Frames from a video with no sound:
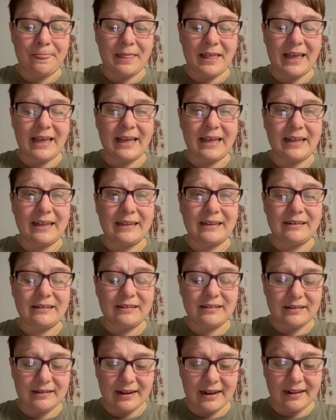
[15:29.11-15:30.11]

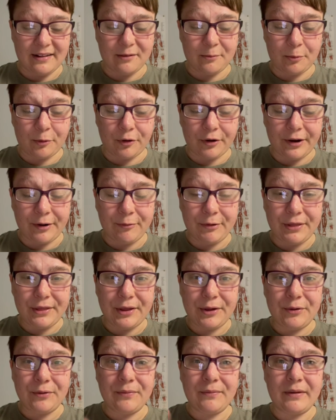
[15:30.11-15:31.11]
and exploring with
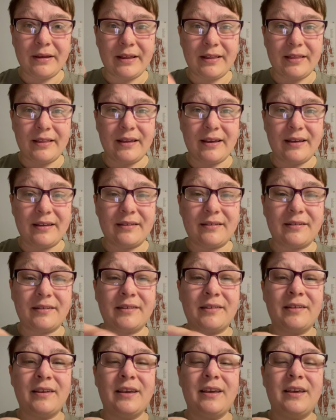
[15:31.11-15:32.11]
you in this